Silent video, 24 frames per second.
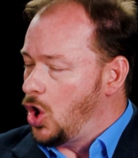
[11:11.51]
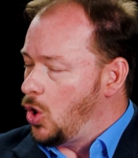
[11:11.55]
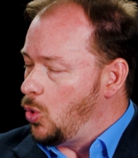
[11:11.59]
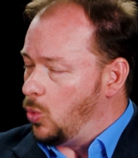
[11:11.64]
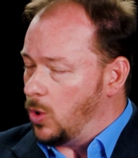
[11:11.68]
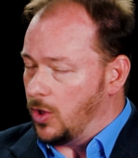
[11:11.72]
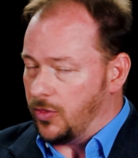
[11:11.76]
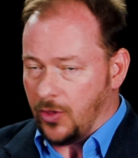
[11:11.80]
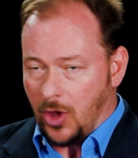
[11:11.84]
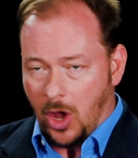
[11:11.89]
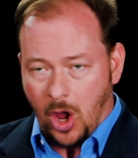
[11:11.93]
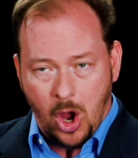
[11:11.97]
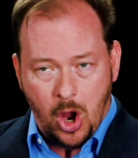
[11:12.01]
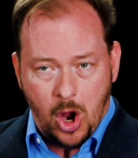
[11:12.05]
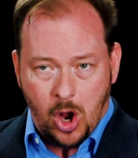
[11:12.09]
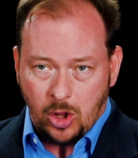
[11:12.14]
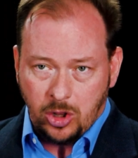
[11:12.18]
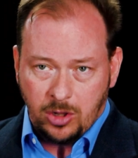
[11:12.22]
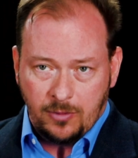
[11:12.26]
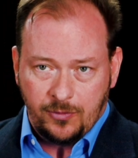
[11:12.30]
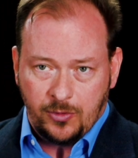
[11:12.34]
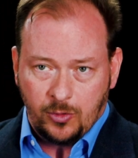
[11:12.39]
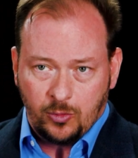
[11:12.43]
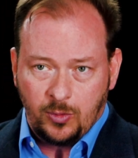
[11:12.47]
with
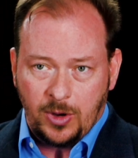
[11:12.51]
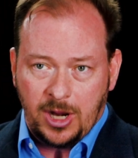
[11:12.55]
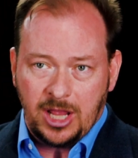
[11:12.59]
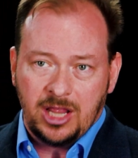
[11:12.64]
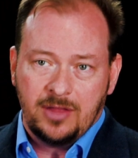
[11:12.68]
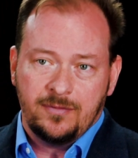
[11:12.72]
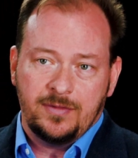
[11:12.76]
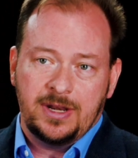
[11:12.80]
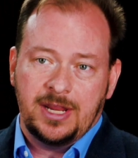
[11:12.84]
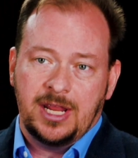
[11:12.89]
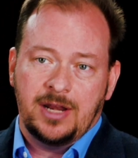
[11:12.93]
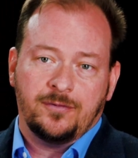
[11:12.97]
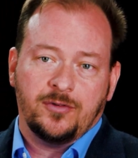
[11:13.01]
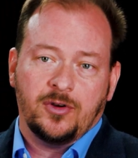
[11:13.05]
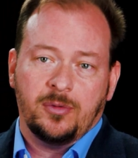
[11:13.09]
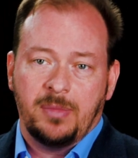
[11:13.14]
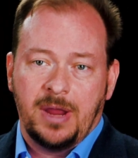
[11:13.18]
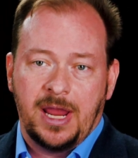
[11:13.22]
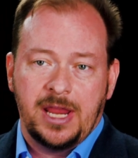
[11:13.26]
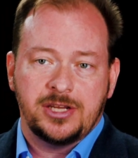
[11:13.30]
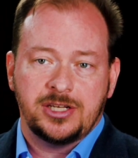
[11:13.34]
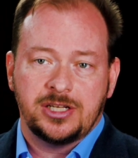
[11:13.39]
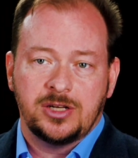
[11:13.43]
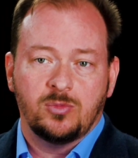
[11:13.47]
all of the relevant
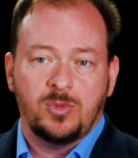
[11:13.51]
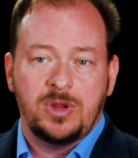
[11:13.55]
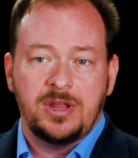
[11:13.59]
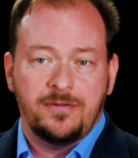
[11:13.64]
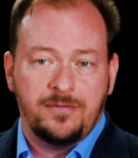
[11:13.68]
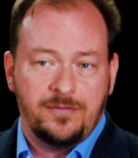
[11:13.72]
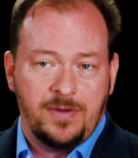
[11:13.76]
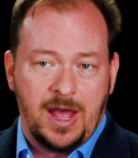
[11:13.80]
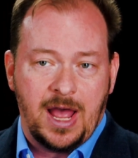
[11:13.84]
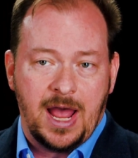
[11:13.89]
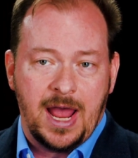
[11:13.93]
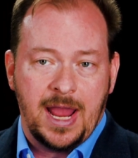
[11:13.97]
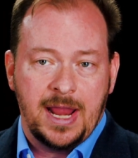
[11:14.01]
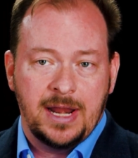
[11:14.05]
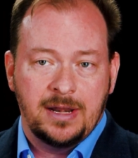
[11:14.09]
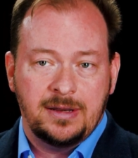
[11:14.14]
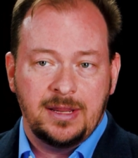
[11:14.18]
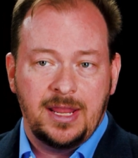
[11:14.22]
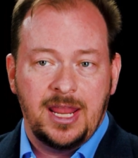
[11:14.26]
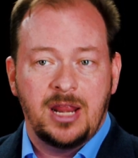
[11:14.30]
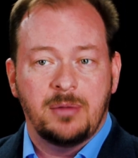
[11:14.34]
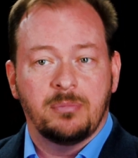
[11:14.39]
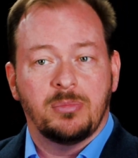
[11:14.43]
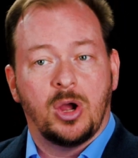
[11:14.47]
information we find
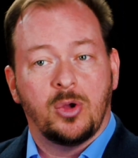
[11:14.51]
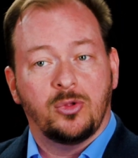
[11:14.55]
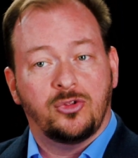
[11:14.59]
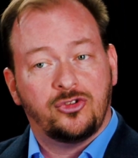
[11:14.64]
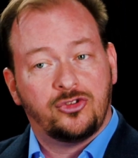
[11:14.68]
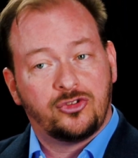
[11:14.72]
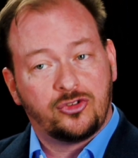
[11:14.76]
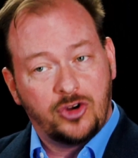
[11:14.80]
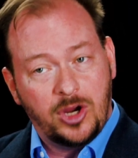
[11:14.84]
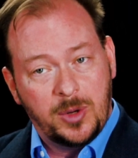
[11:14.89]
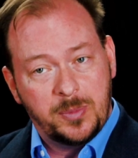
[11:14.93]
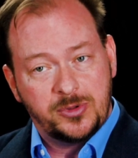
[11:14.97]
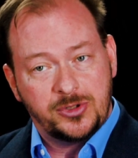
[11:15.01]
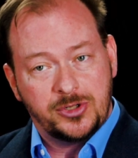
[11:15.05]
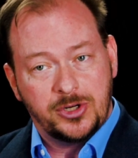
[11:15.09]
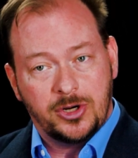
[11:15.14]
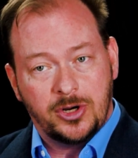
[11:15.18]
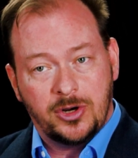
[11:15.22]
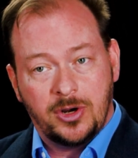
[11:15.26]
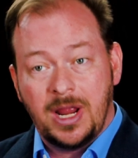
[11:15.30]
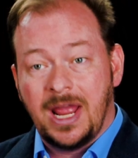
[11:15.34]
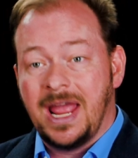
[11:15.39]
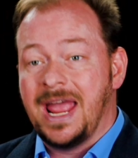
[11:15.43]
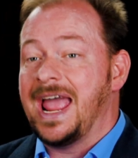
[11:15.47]
in both
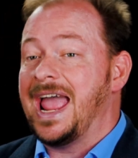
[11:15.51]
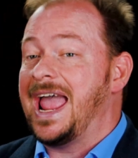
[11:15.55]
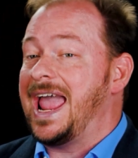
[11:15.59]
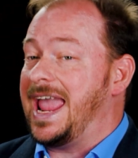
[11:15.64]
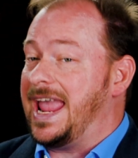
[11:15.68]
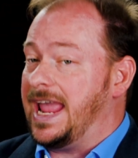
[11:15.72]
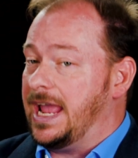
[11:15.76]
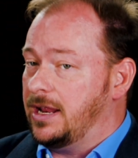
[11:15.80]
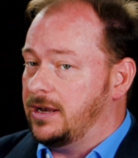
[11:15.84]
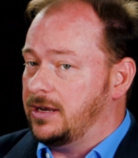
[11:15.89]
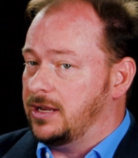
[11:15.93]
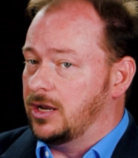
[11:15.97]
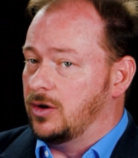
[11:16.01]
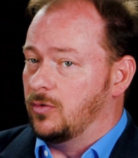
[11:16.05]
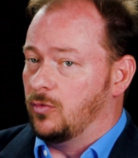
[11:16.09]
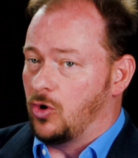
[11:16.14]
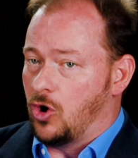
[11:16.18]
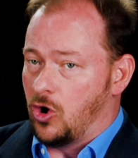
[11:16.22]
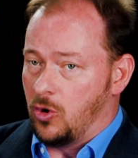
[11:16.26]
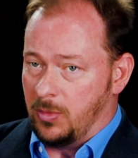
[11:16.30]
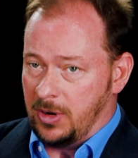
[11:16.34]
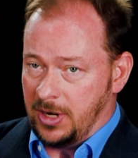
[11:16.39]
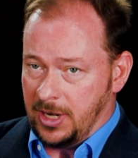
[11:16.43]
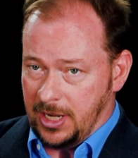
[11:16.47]
Scripture and in
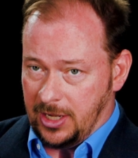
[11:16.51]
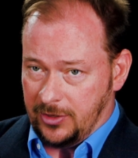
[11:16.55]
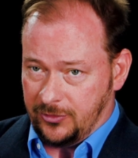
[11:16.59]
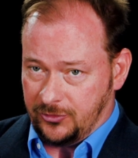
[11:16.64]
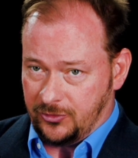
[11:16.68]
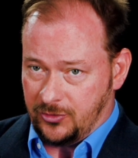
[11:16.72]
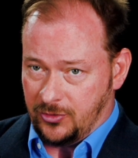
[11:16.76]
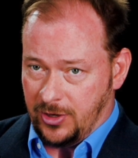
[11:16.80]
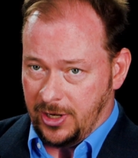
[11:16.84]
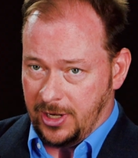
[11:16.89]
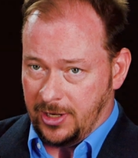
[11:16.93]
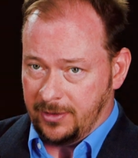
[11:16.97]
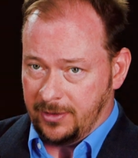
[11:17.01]
Roman history.